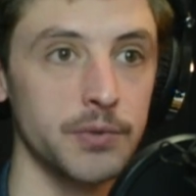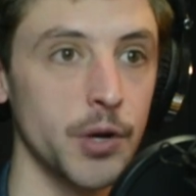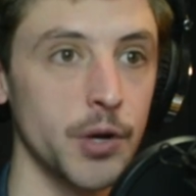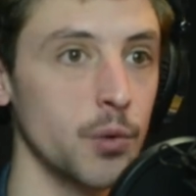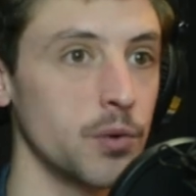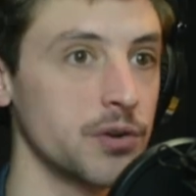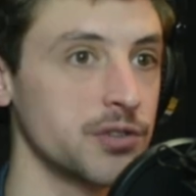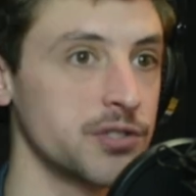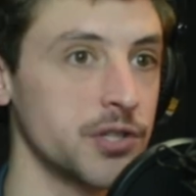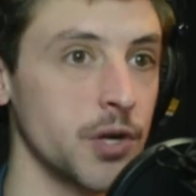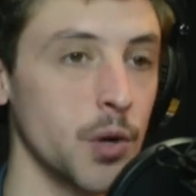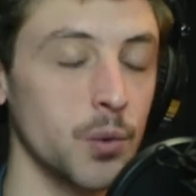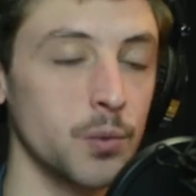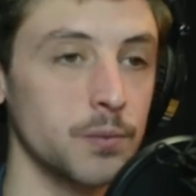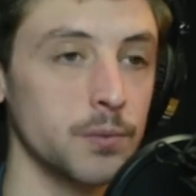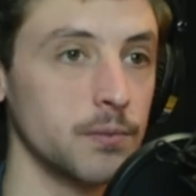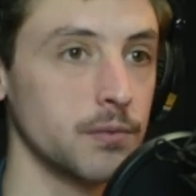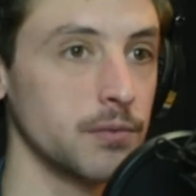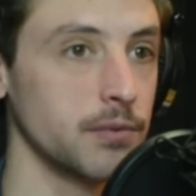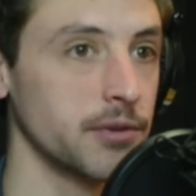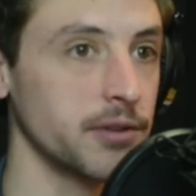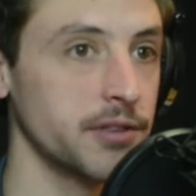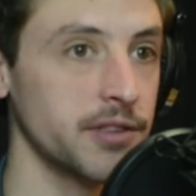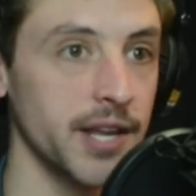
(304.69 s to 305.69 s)
There was no
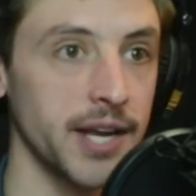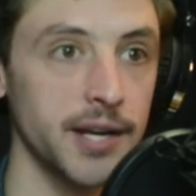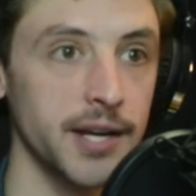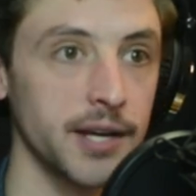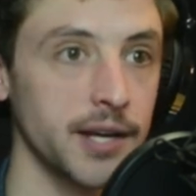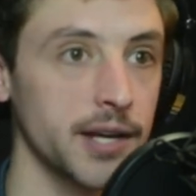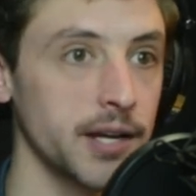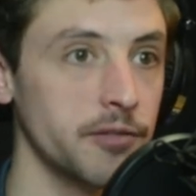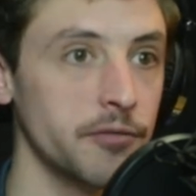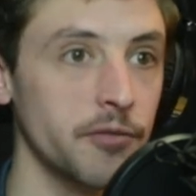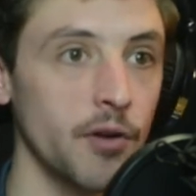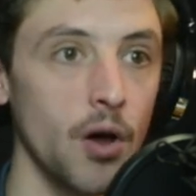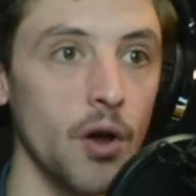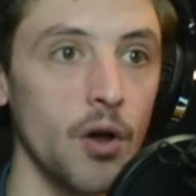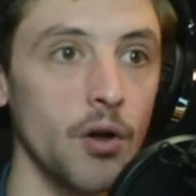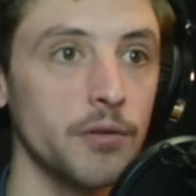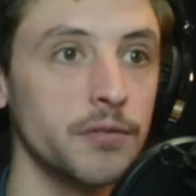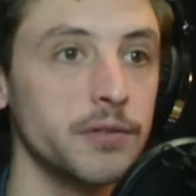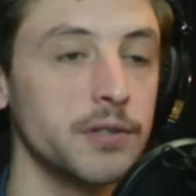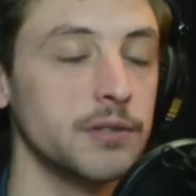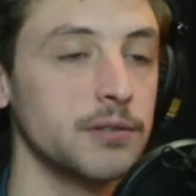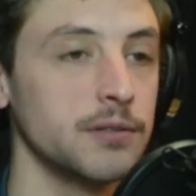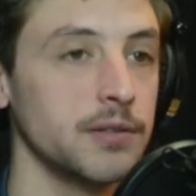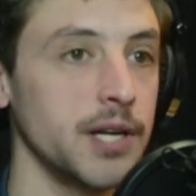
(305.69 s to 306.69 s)
thinking
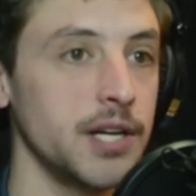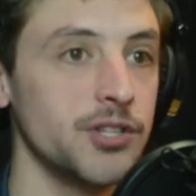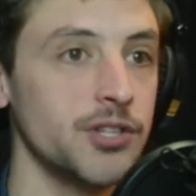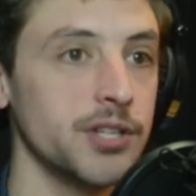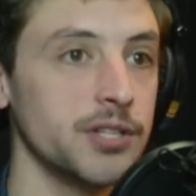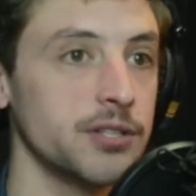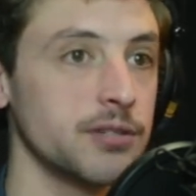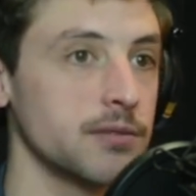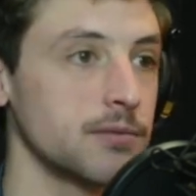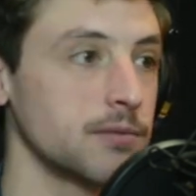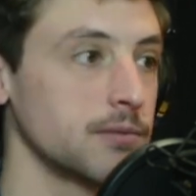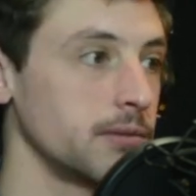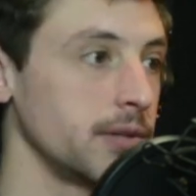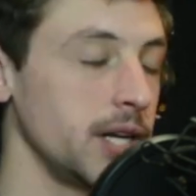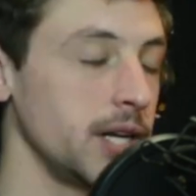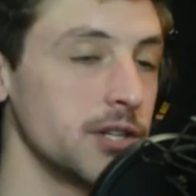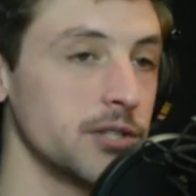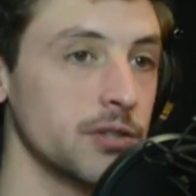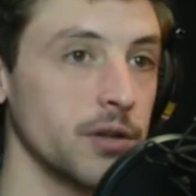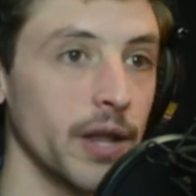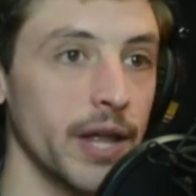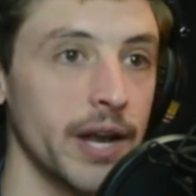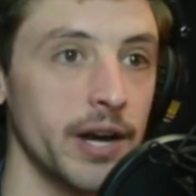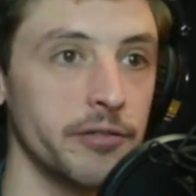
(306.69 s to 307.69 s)
involved. He just
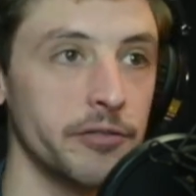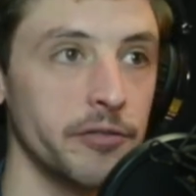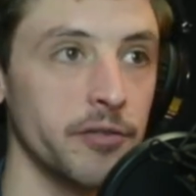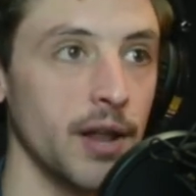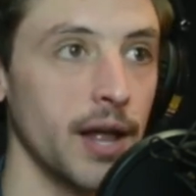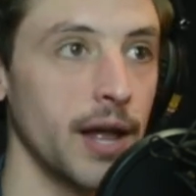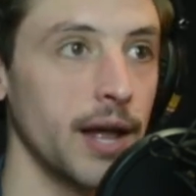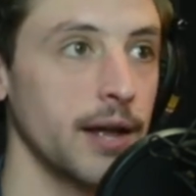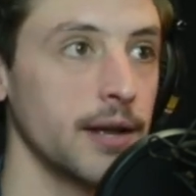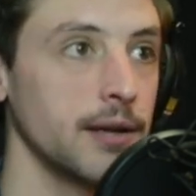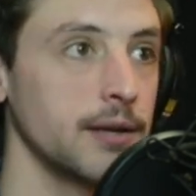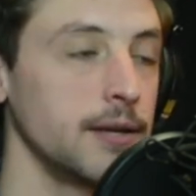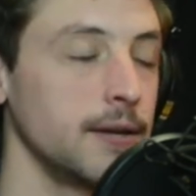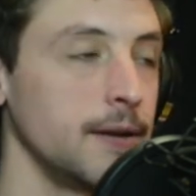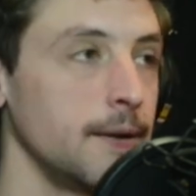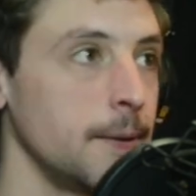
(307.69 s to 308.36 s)
let it fly.